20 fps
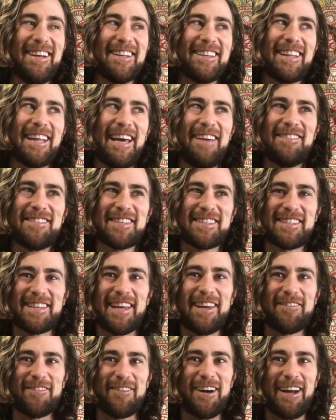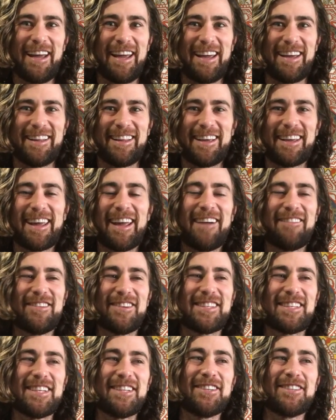life's the same way. Like, every
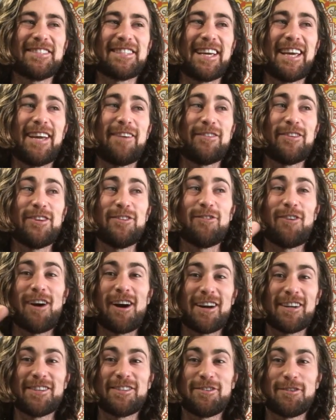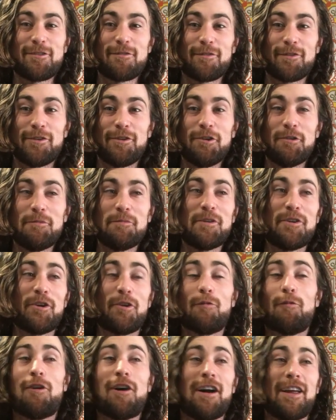single day when you walk into a room, you're
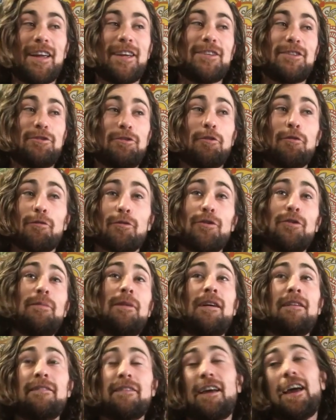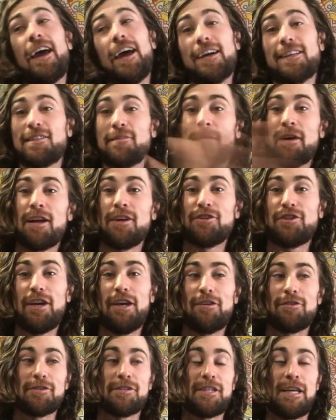walking into a room of X amount of
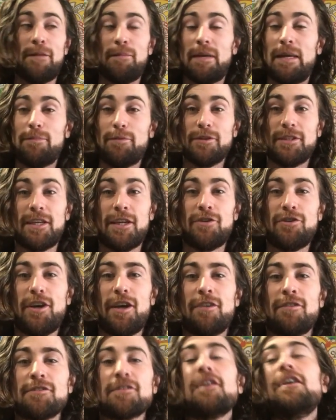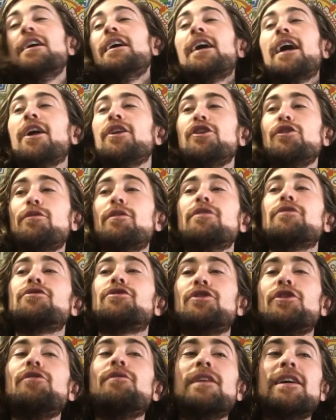channels, 10 people, 10 channels. And you can
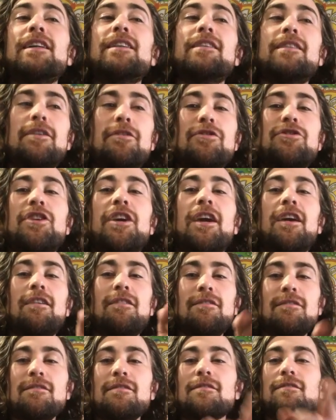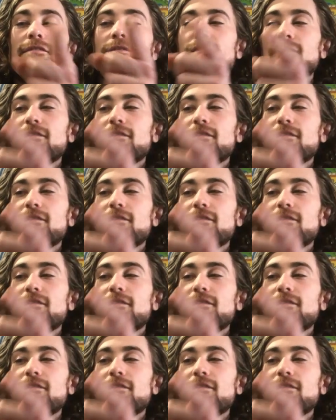tune into their channels